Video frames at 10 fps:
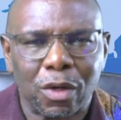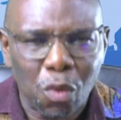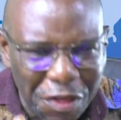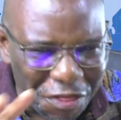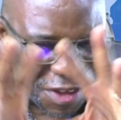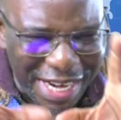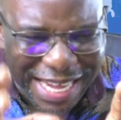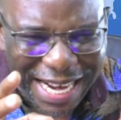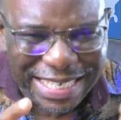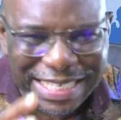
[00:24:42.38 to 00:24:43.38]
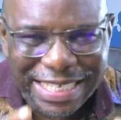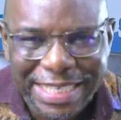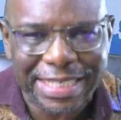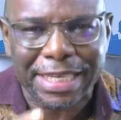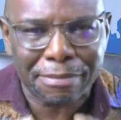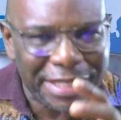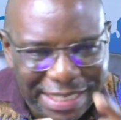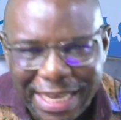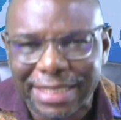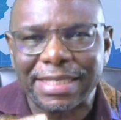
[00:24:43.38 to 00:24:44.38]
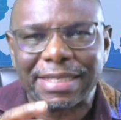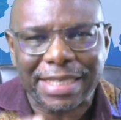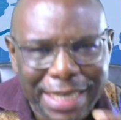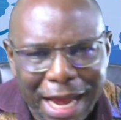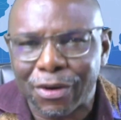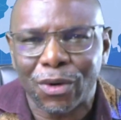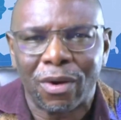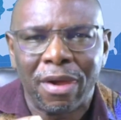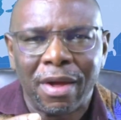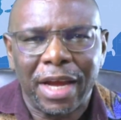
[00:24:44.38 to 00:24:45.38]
within that system, setting, scenario,